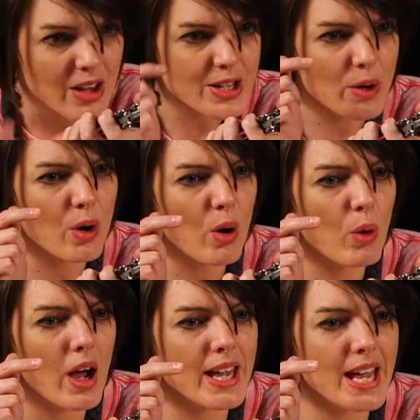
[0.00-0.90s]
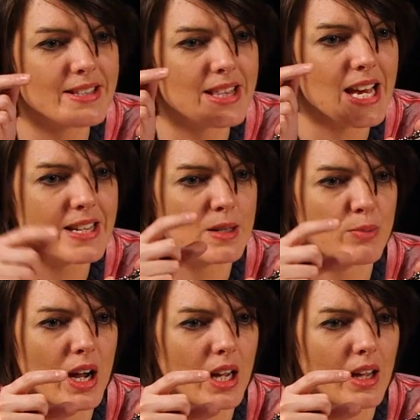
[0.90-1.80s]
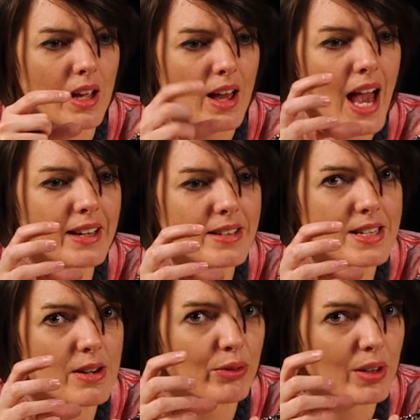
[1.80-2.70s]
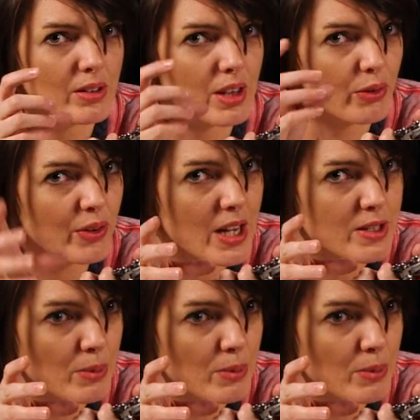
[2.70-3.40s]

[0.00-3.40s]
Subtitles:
So why is this spring acting different to the first